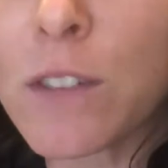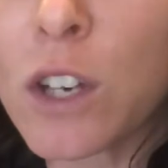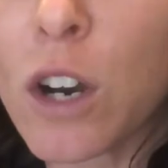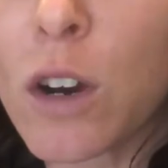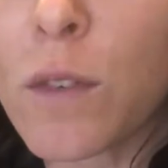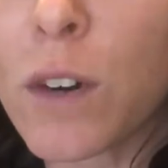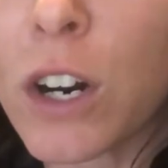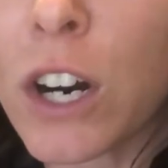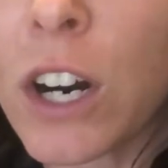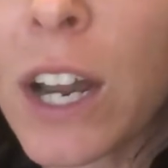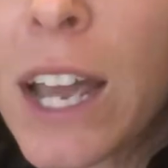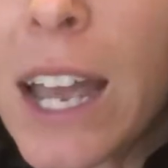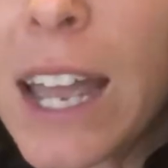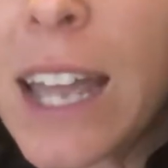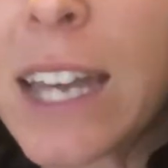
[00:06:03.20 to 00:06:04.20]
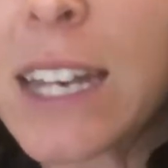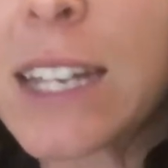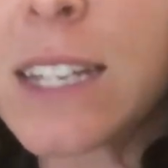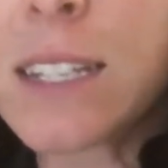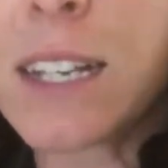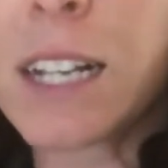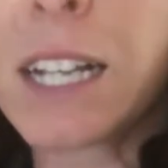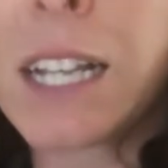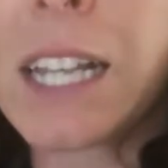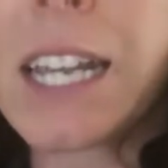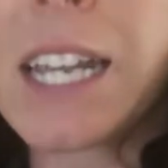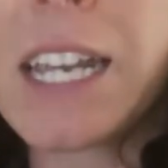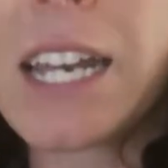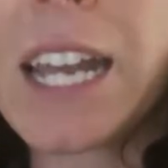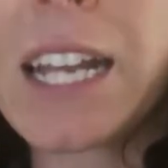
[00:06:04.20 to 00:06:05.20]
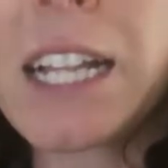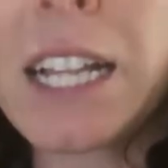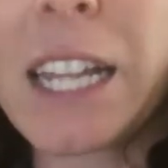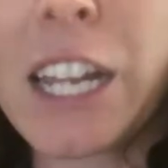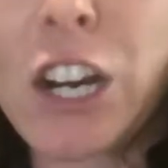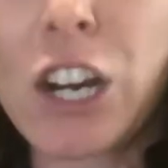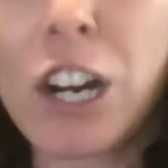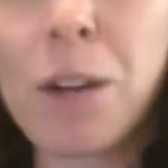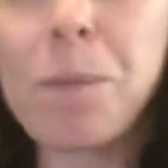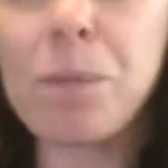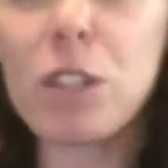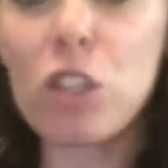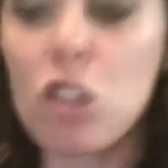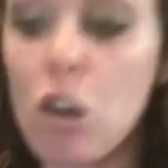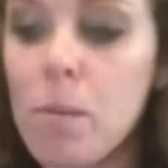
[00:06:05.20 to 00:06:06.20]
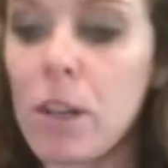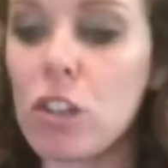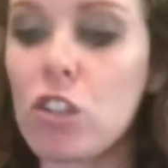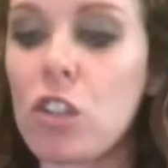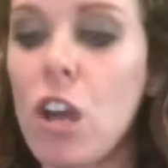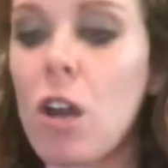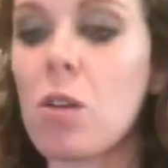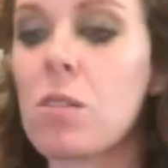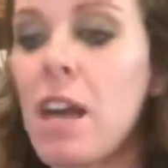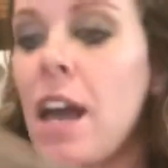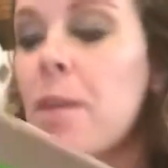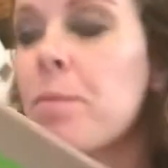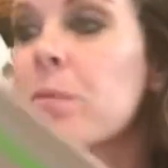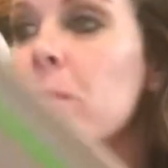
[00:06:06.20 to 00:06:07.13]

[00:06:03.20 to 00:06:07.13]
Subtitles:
over. It is clean and clear, so much so that,